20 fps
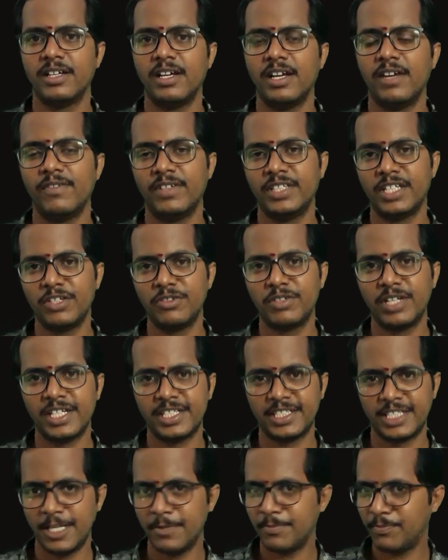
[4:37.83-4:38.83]
whether you get
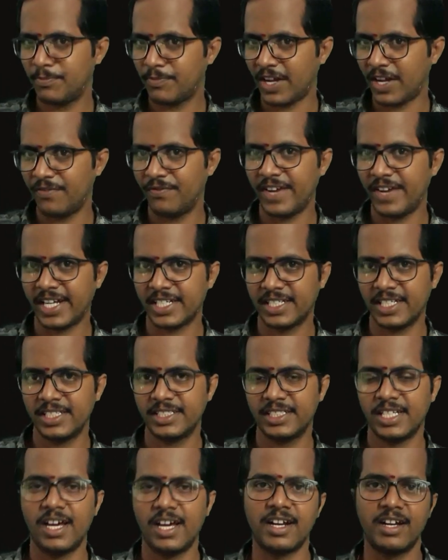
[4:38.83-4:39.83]
same prime factors
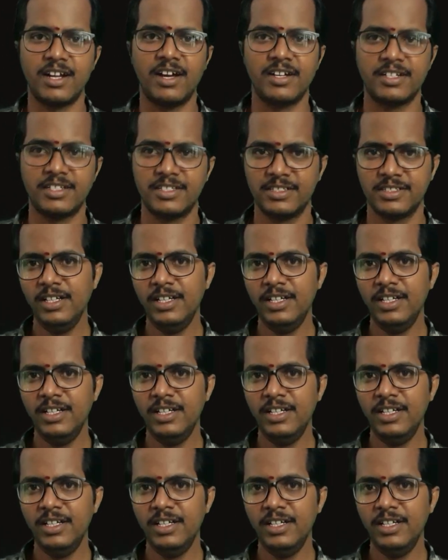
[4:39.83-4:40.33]
or not,